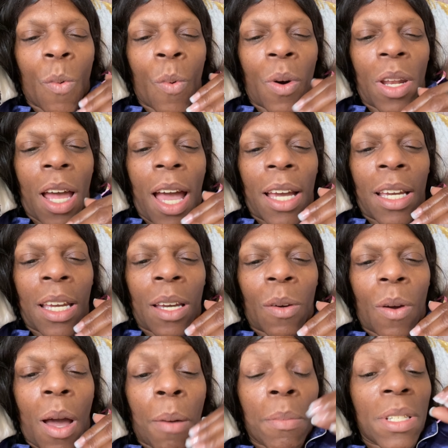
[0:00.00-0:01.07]
What I
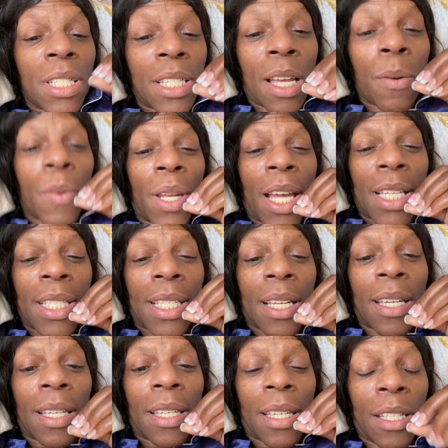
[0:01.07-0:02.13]
I'ma say what I
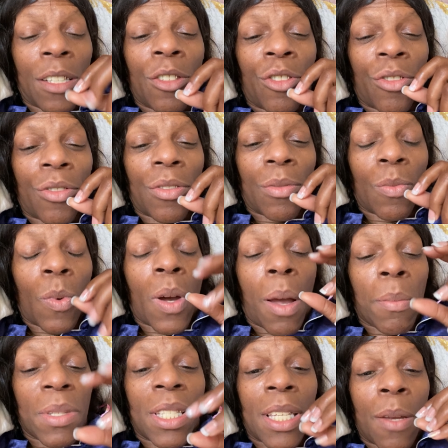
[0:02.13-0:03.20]
said in the dream. Well,
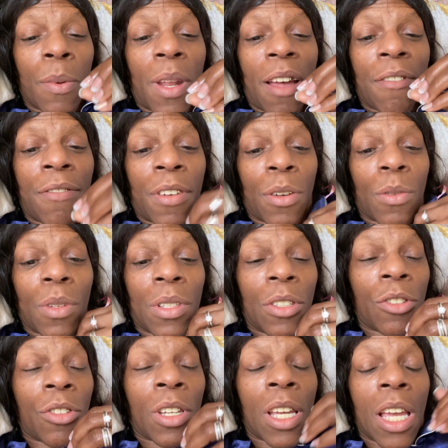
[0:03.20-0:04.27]
I'ma say what I felt in the
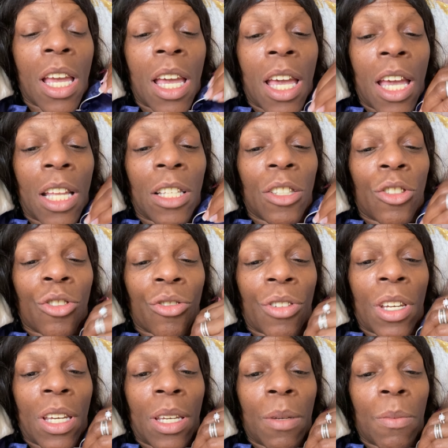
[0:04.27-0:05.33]
dream. In the
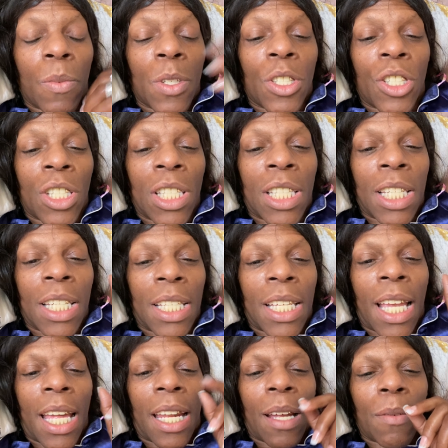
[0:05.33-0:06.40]
dream, when she did
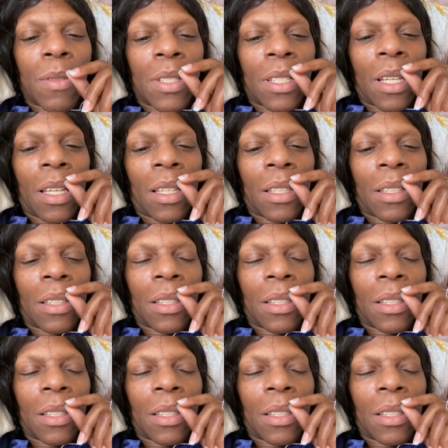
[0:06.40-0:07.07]
that, I was like,